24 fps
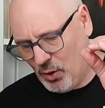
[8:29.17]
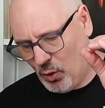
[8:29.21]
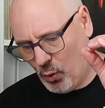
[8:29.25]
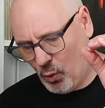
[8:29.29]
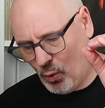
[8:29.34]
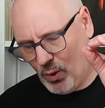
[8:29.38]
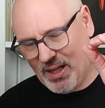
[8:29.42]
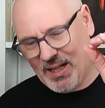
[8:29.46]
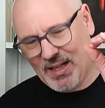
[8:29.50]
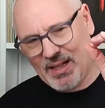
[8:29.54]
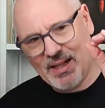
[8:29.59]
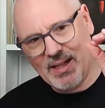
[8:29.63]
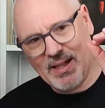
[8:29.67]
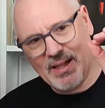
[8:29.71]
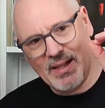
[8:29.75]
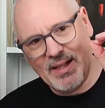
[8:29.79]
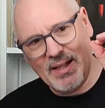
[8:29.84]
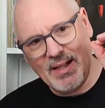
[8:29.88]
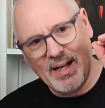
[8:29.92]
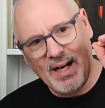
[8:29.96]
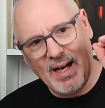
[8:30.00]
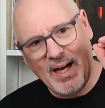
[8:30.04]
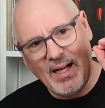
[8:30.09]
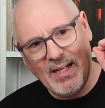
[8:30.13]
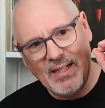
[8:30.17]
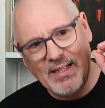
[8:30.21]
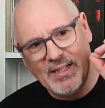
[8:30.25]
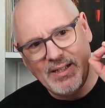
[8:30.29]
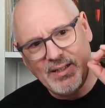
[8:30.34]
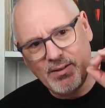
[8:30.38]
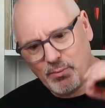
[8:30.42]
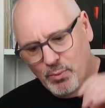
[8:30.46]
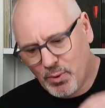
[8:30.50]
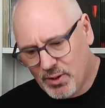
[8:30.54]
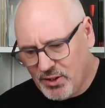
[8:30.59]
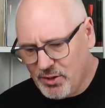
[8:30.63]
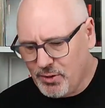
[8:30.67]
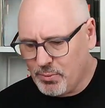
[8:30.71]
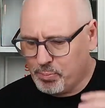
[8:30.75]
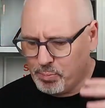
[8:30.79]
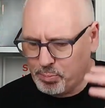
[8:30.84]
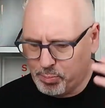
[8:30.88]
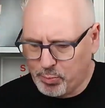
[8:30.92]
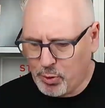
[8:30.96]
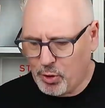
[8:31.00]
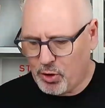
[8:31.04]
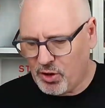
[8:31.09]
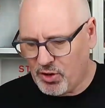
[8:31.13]
When you
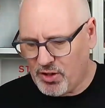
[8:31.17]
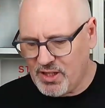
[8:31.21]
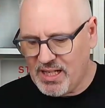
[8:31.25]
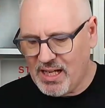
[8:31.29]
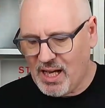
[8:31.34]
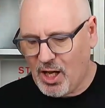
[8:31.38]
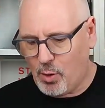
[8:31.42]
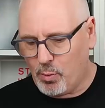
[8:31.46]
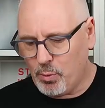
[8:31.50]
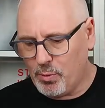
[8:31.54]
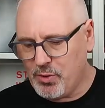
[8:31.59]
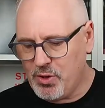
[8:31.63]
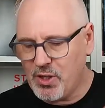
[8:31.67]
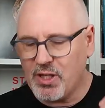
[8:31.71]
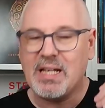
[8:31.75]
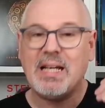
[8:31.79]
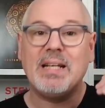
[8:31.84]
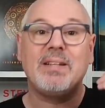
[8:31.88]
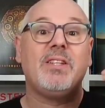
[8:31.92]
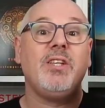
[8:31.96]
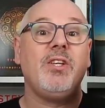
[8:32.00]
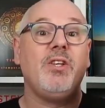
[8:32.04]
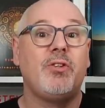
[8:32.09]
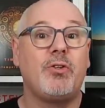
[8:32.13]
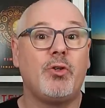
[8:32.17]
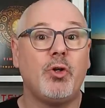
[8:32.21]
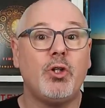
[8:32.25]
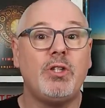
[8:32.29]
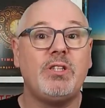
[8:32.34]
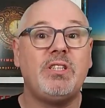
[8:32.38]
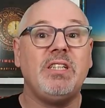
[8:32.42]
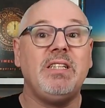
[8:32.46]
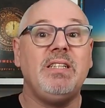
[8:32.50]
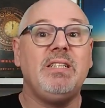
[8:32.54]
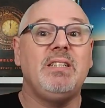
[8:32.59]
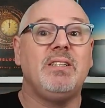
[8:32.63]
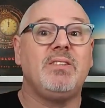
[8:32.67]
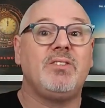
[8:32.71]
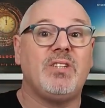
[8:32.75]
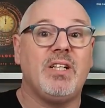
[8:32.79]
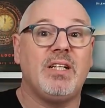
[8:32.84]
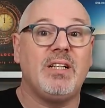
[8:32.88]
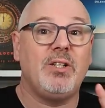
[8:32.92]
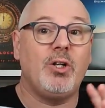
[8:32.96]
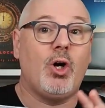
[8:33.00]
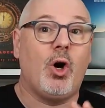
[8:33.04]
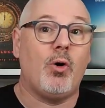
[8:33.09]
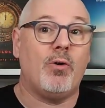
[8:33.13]
put on the album, you get the
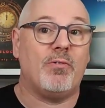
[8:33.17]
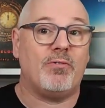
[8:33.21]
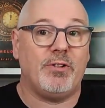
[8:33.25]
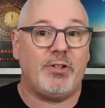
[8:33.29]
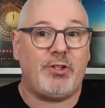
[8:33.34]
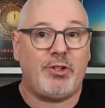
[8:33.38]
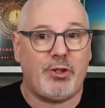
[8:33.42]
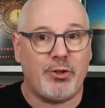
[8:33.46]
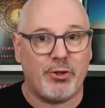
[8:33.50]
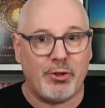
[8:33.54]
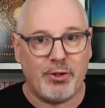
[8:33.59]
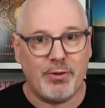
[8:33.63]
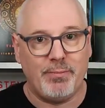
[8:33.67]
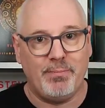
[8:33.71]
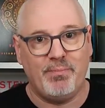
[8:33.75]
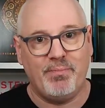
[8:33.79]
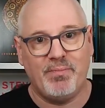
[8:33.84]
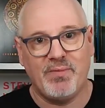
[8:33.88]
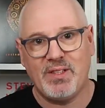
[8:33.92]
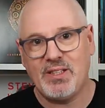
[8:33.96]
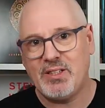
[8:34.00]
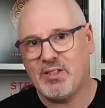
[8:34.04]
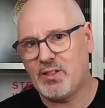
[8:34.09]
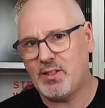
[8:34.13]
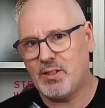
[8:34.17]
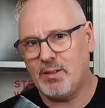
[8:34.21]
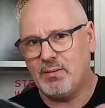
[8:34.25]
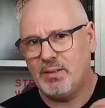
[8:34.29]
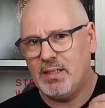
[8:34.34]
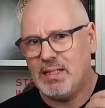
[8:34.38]
1310 Overture. It's